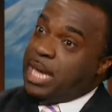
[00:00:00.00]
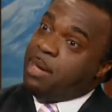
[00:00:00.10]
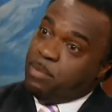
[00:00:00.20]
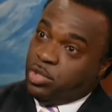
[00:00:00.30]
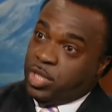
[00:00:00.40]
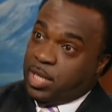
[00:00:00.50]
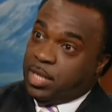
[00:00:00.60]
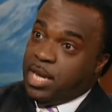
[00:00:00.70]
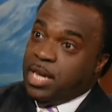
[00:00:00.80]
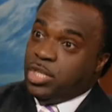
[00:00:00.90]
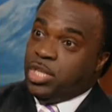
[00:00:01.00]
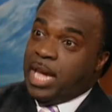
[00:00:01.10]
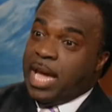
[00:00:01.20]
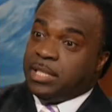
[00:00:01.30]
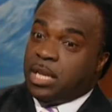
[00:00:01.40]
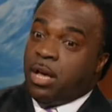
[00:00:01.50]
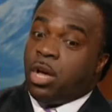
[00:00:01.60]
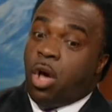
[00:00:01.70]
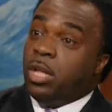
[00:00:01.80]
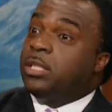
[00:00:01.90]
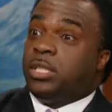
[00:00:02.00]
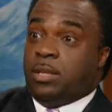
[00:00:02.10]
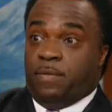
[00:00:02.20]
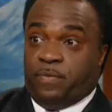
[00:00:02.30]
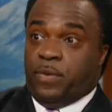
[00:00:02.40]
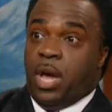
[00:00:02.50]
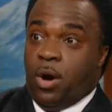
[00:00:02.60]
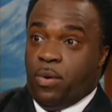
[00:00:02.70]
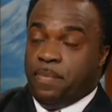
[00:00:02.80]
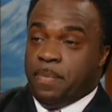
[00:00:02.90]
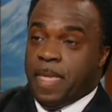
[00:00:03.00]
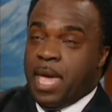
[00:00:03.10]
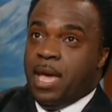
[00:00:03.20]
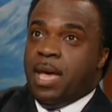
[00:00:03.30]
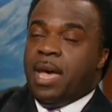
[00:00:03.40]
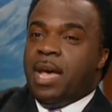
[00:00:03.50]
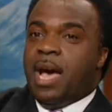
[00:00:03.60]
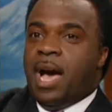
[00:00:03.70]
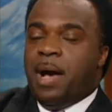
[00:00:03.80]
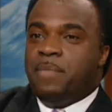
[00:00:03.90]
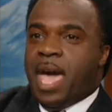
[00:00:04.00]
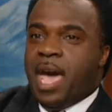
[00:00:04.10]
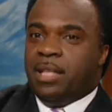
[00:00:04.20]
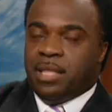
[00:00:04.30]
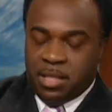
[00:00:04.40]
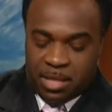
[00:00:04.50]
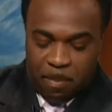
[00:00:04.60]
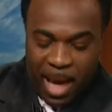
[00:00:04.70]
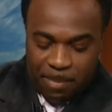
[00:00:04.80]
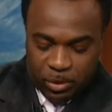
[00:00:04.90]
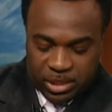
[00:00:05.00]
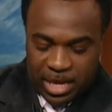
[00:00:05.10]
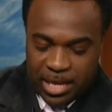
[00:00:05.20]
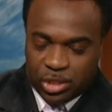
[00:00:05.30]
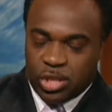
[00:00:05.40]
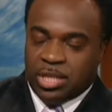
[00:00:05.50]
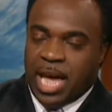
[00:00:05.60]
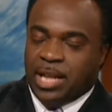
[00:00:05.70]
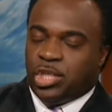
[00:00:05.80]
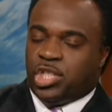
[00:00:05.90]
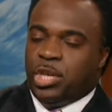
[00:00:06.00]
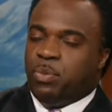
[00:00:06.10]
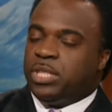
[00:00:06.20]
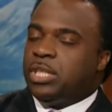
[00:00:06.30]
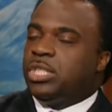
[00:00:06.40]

hemorrhaging, she has a constant flow. Um, and the Bible says that she was in